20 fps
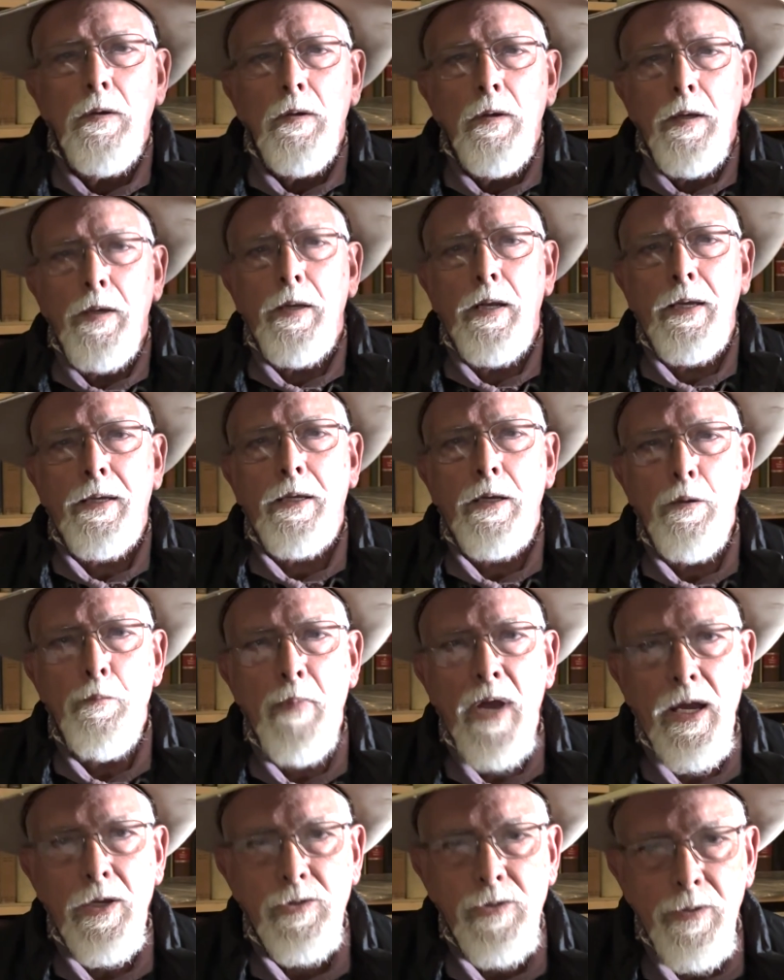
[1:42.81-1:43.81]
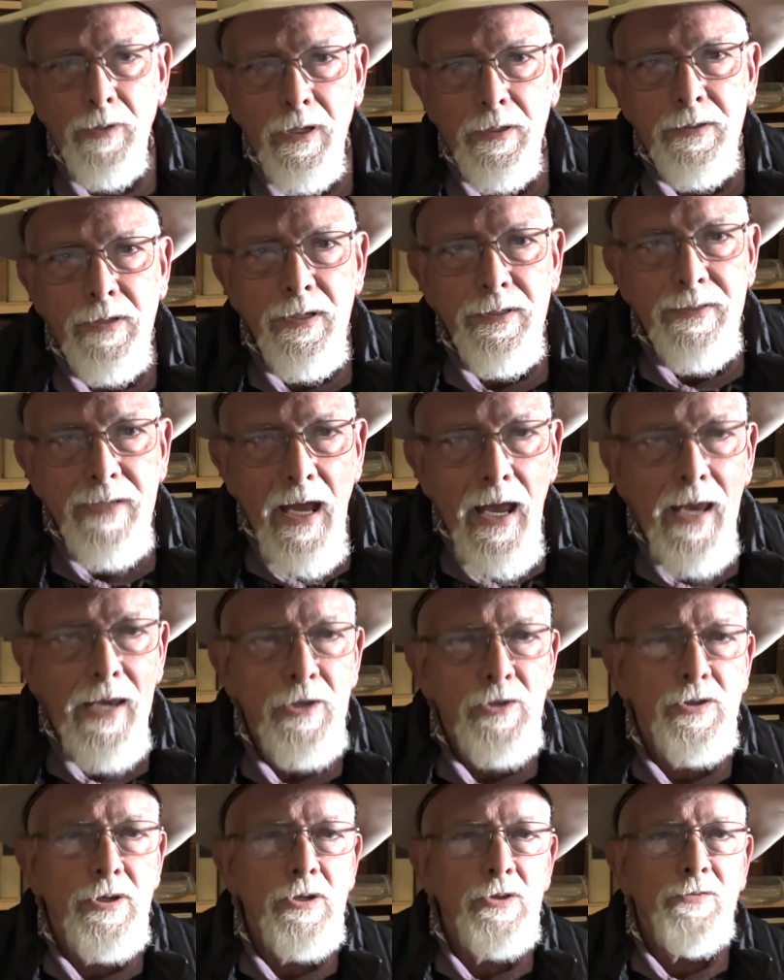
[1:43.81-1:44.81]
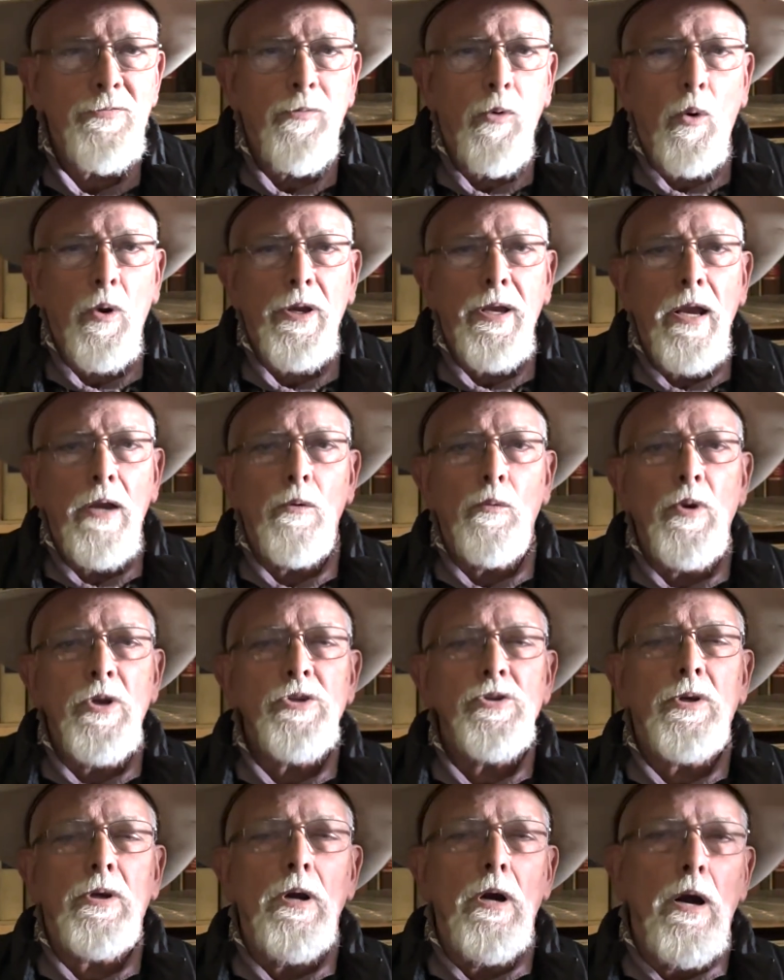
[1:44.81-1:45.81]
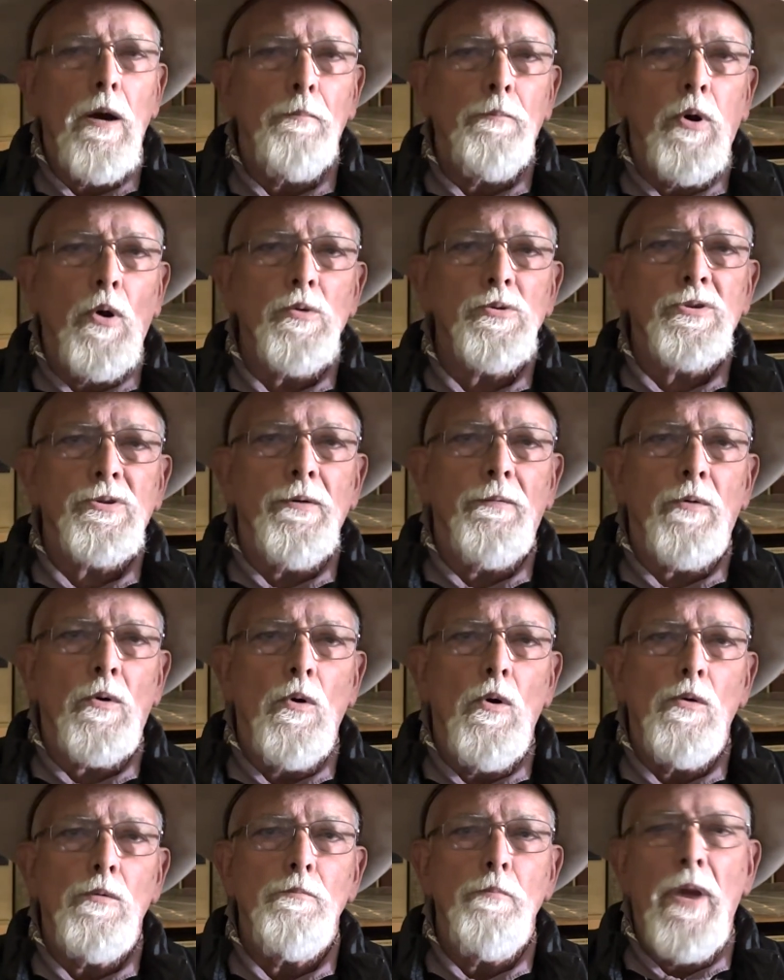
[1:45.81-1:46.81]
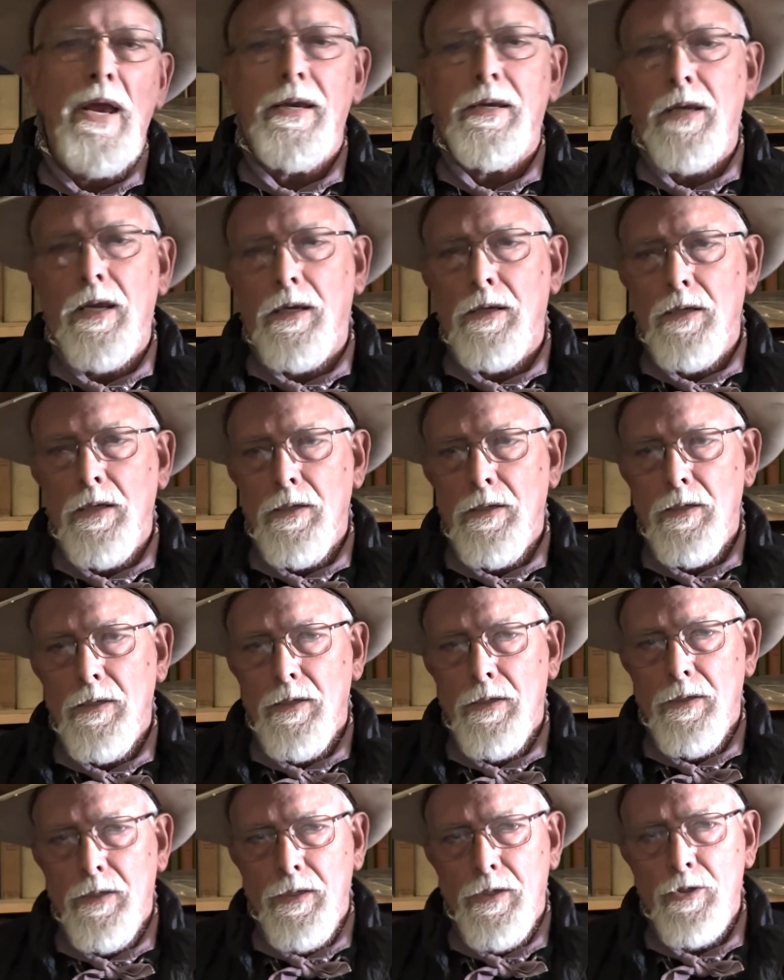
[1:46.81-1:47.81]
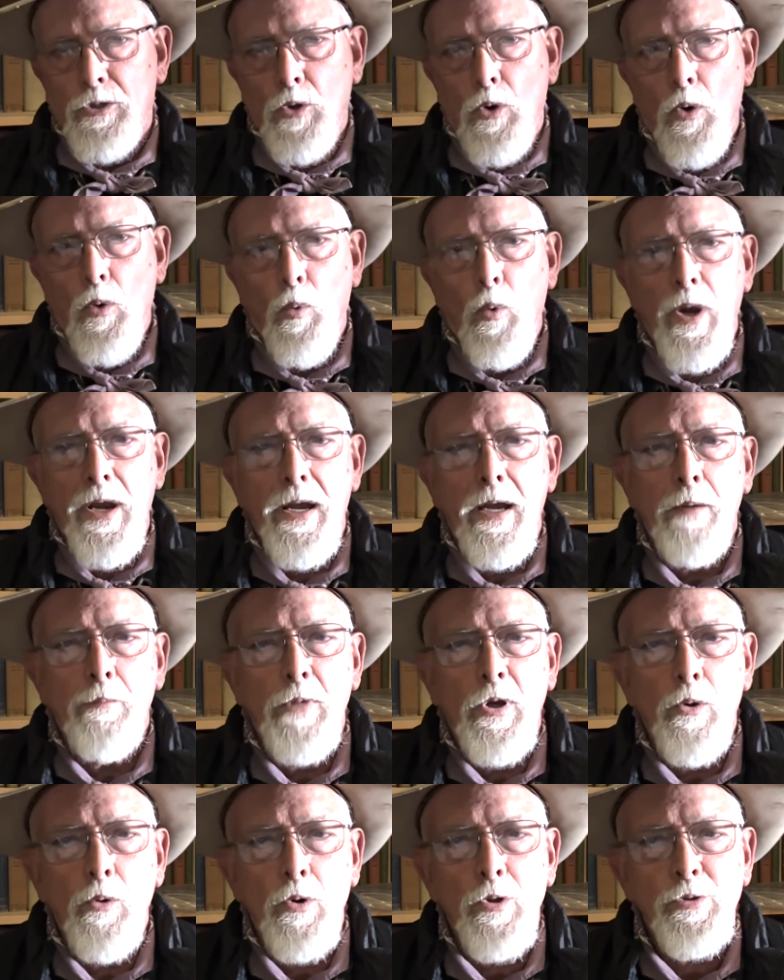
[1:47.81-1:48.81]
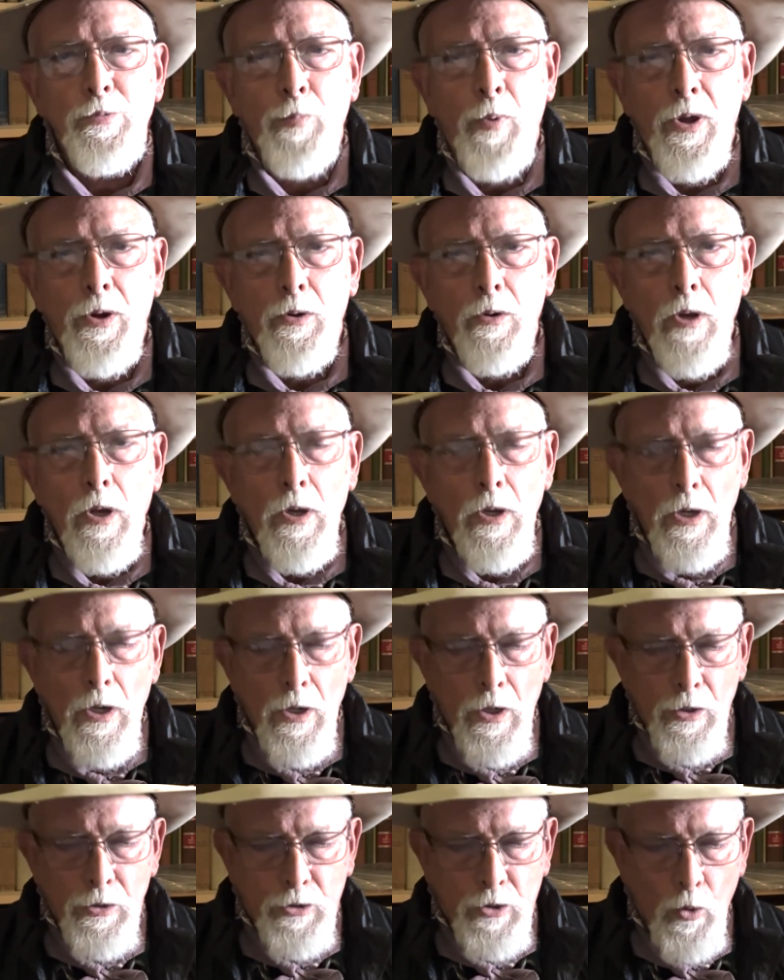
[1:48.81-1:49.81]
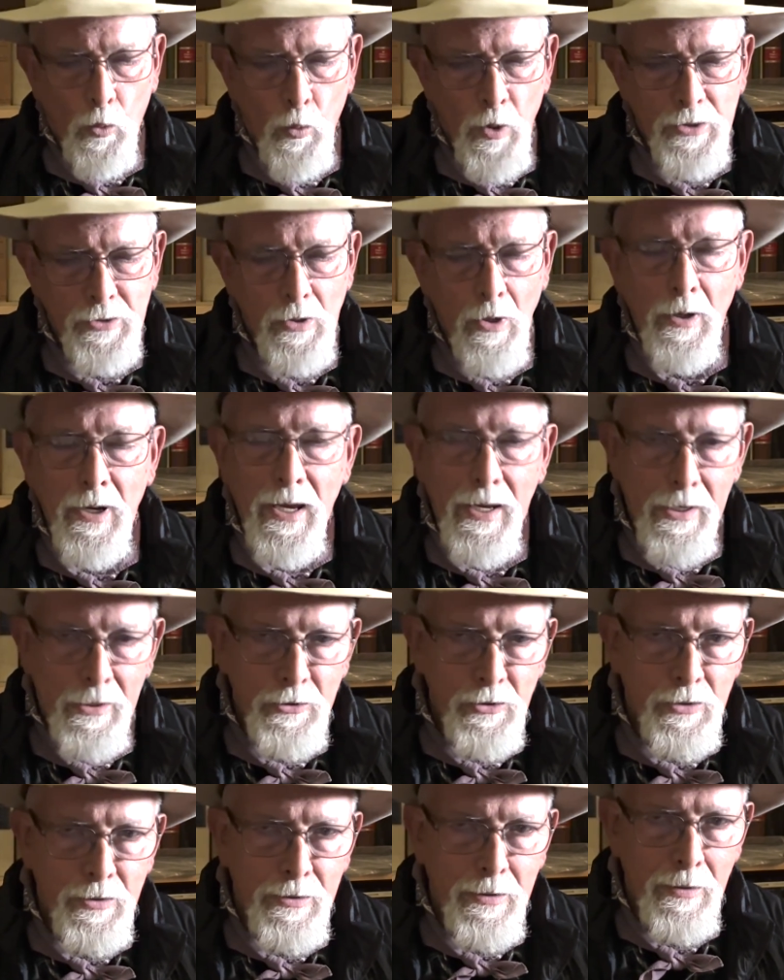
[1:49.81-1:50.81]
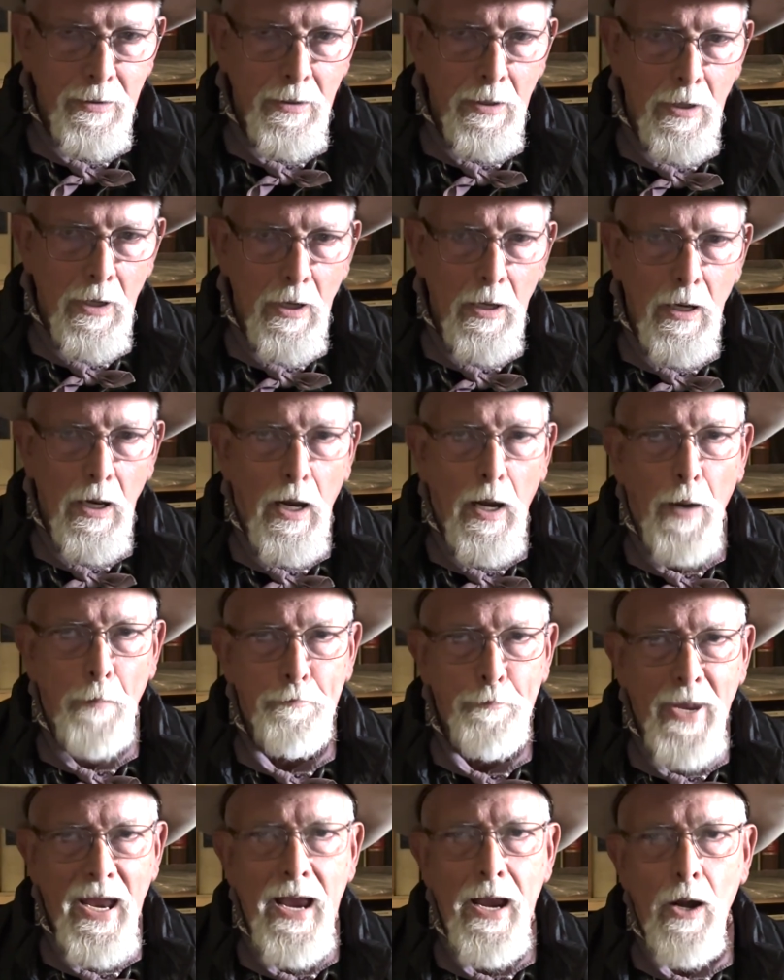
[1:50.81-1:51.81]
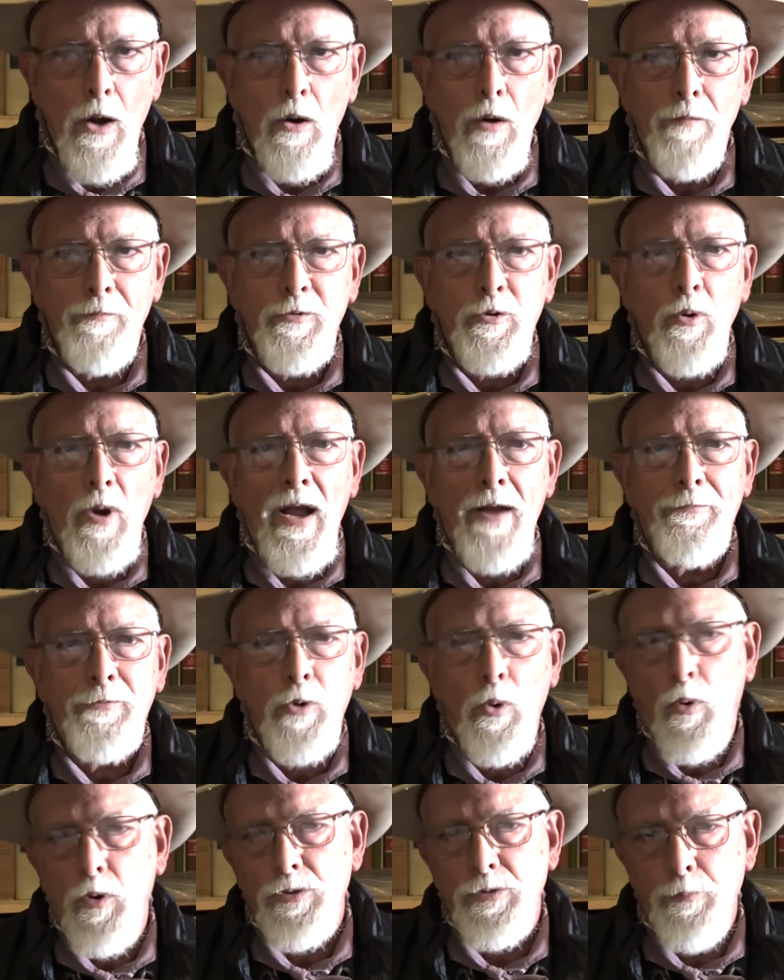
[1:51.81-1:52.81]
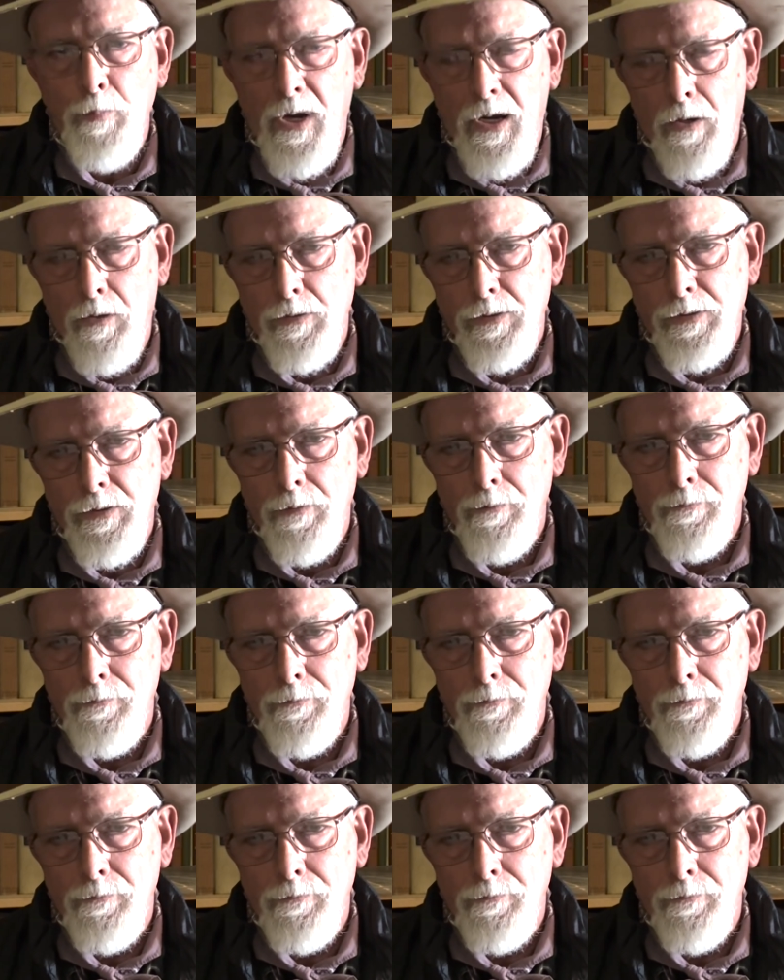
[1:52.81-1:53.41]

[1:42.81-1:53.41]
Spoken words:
and I can imagine that today she's forking rich compost of her own making into a waiting manure spreader to which are hitched a pair of draft horse mares.